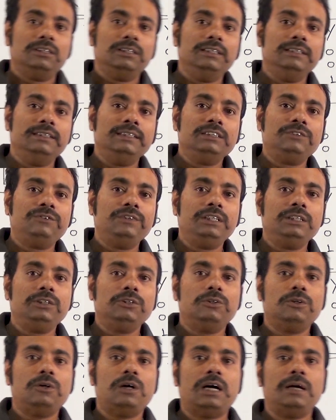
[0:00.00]
In this
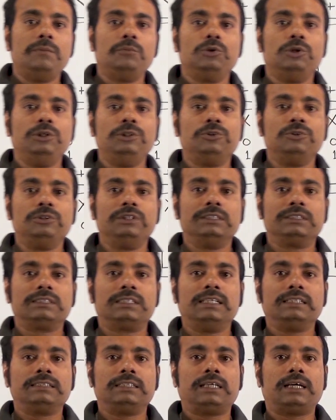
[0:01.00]
video, I am going to
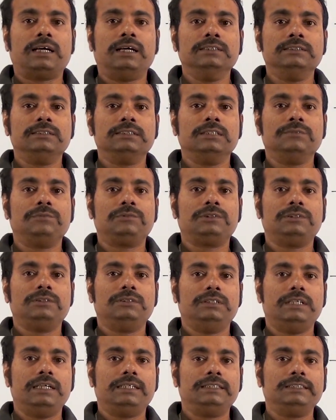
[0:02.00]
discuss a
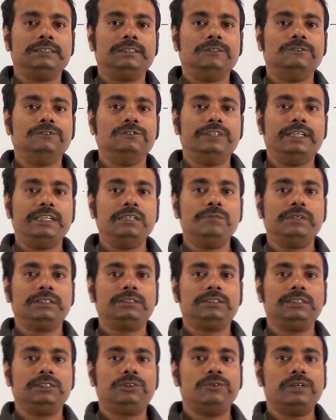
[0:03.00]
concept that is very
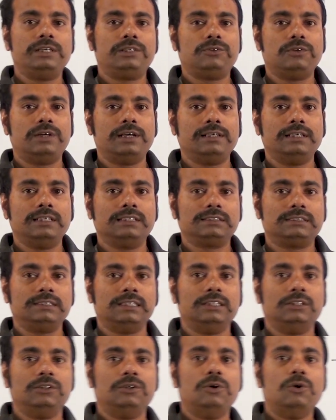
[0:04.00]
much required to
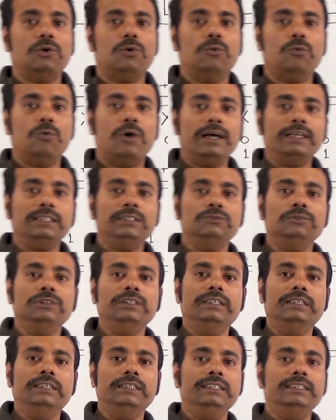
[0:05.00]
understand why
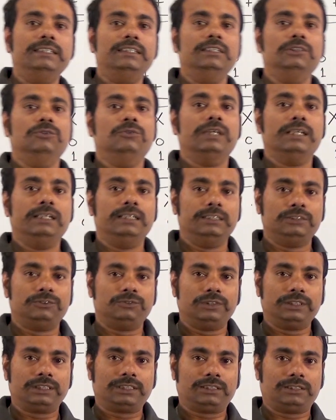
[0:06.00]
we need neural
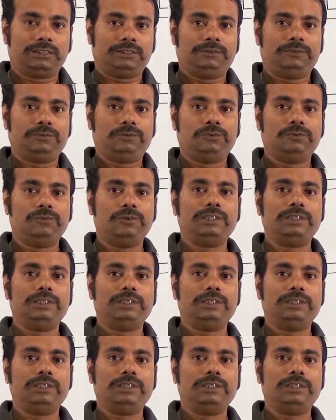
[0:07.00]
network.